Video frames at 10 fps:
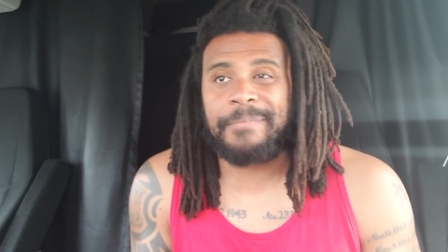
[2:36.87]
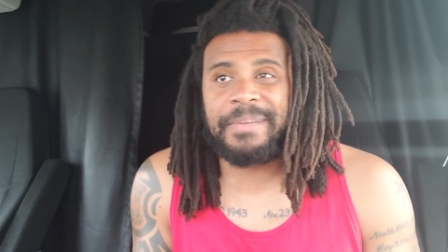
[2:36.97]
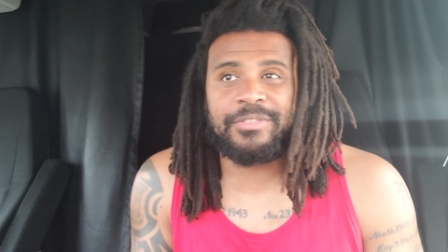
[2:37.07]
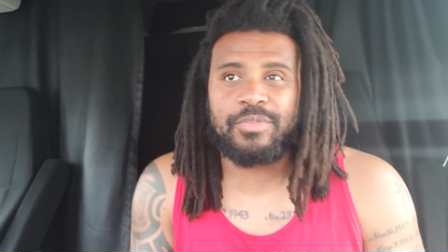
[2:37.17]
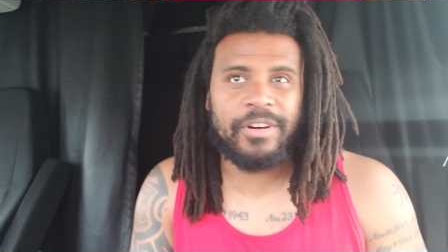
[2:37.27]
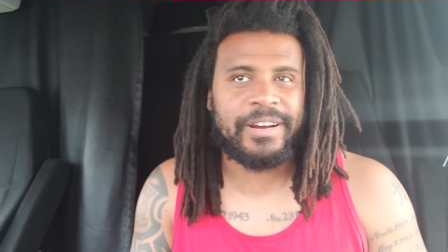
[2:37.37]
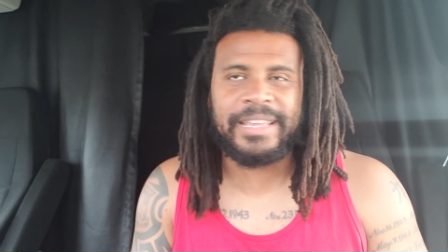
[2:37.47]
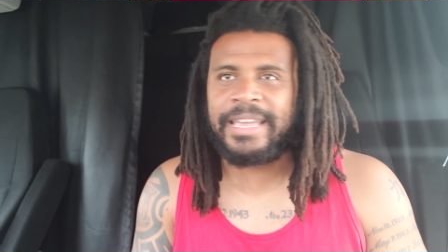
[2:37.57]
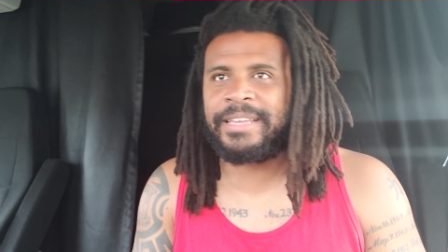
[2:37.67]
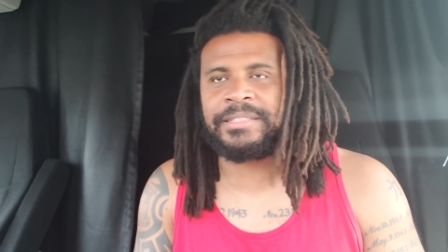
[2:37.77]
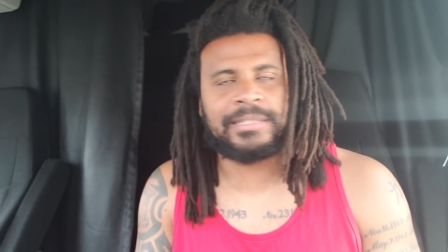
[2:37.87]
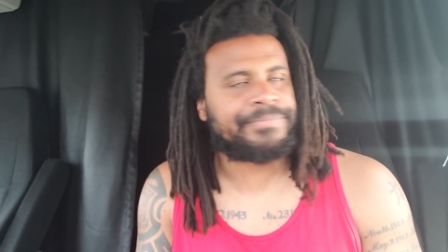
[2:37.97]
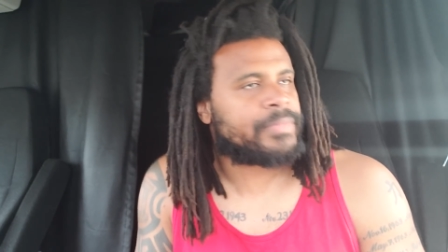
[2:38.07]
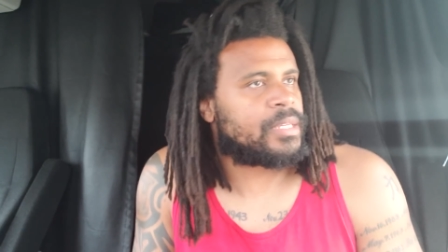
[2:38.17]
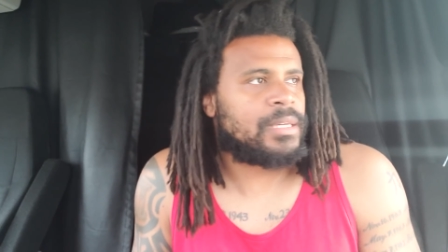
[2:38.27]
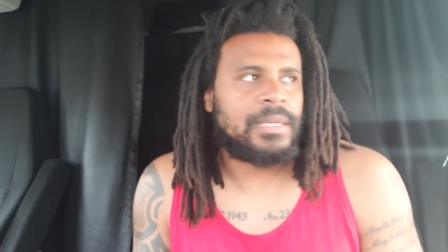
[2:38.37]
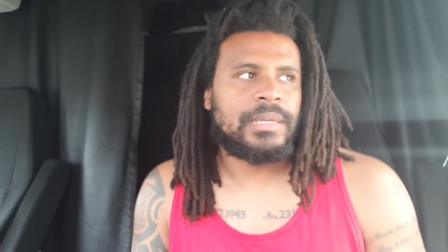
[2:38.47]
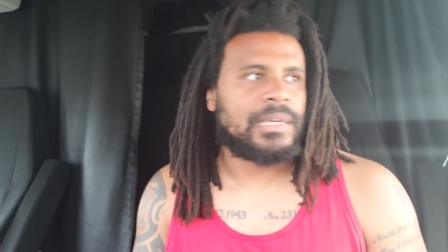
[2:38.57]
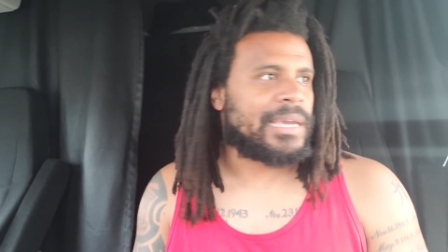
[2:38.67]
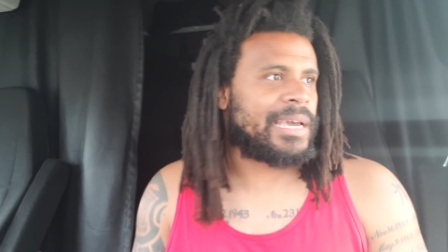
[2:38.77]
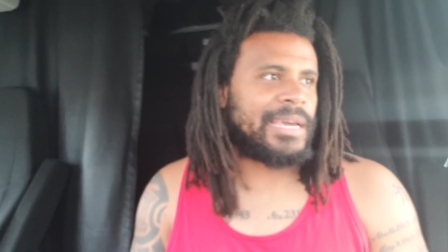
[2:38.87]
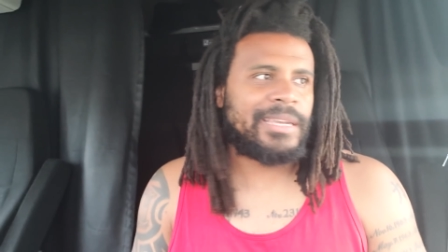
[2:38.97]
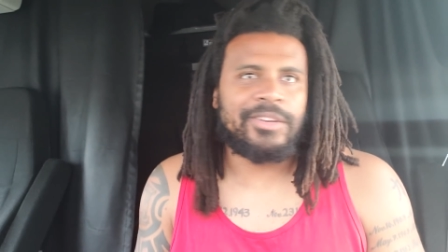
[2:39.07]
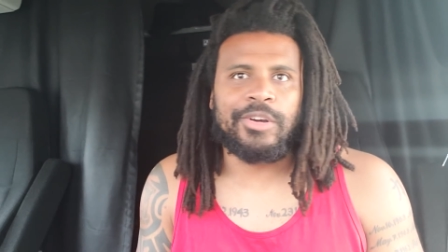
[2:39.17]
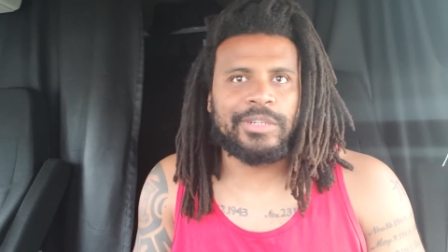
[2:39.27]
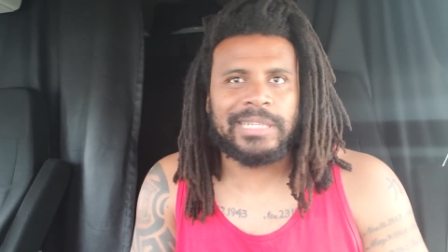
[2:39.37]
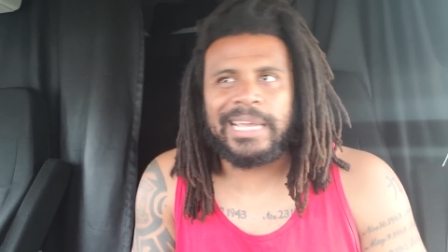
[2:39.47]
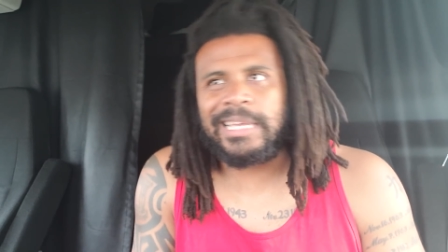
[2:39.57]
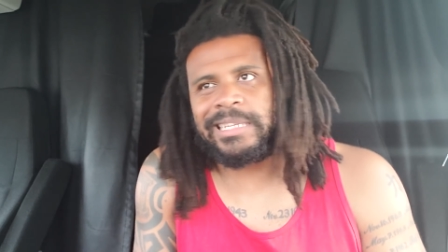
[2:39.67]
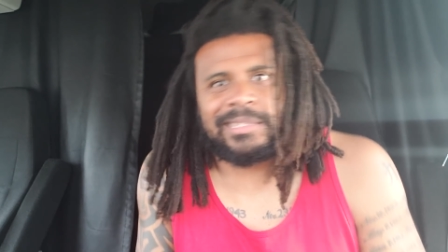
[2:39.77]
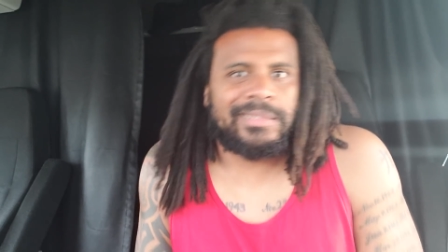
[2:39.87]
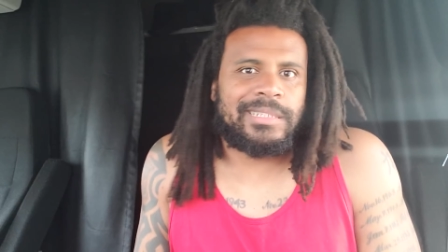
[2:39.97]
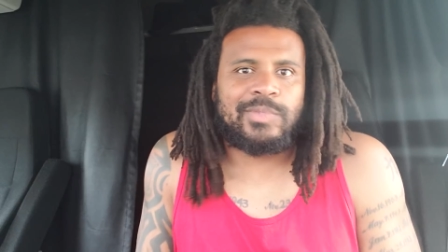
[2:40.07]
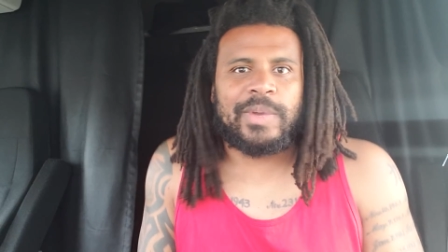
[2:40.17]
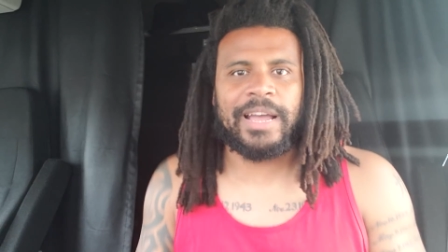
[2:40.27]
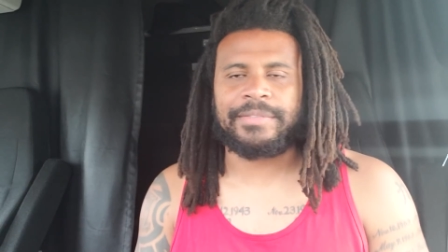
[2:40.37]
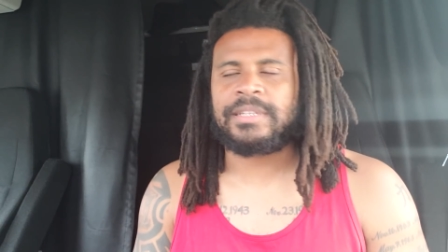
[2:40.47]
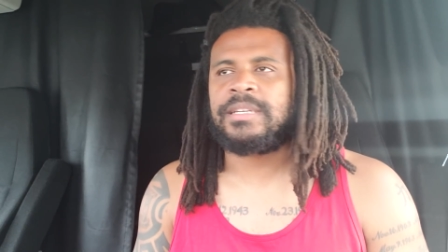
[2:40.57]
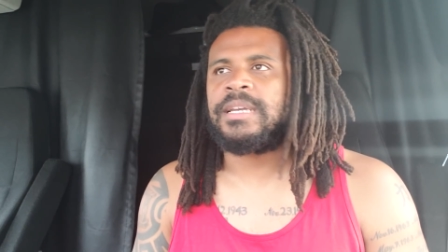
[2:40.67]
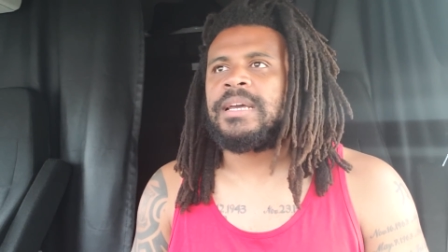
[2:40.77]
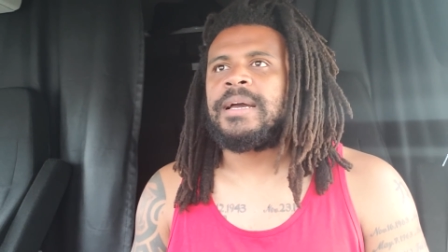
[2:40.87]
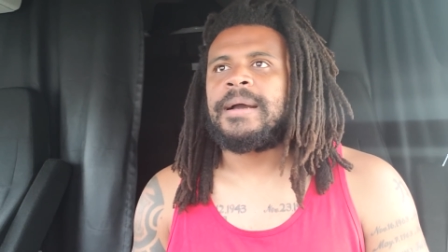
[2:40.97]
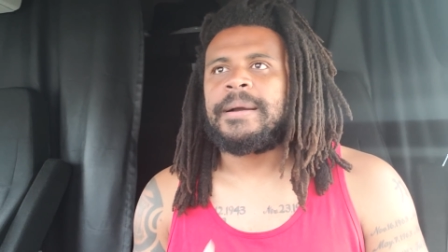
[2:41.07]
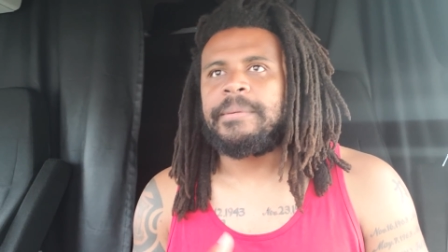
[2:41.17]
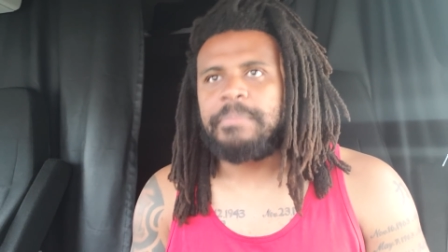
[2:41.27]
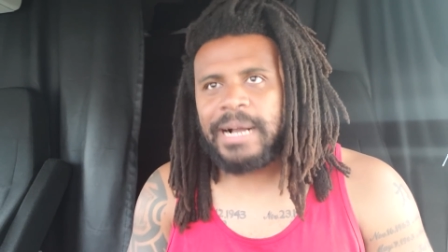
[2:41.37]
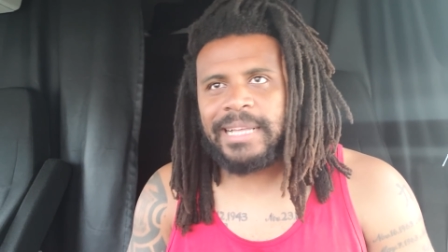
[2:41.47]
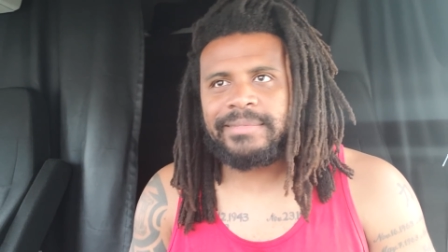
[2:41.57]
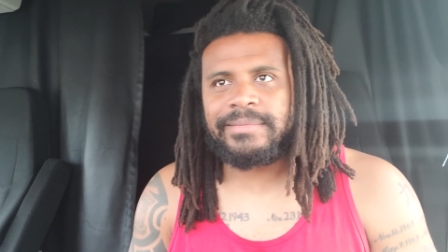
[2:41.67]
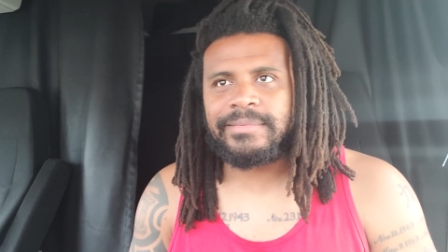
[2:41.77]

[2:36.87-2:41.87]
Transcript: I've been through hurricanes, and you know, it's like it's it's whatever. But